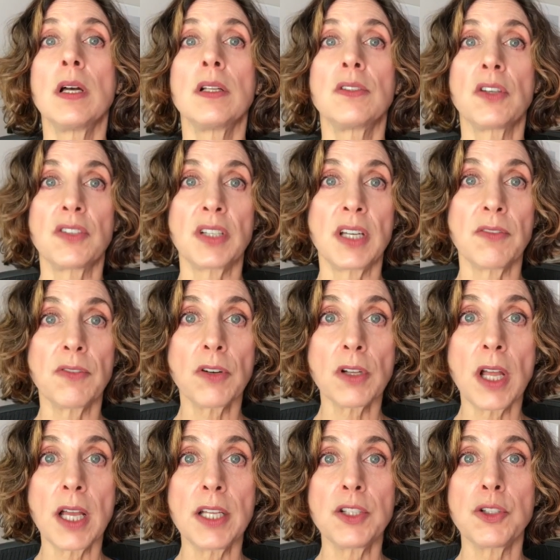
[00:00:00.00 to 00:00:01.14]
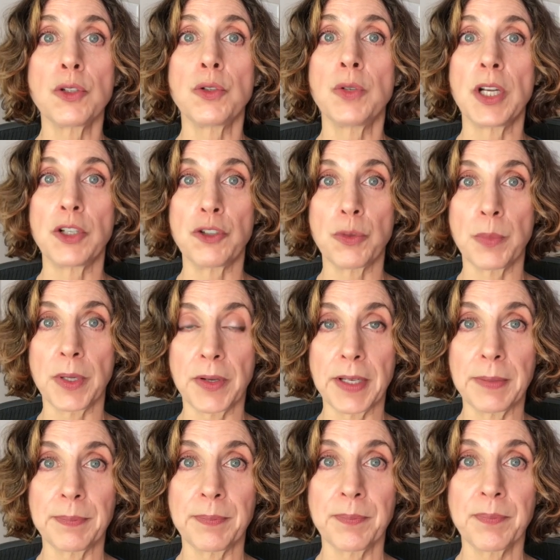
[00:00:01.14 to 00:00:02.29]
doesn't get fertilized, you get your period.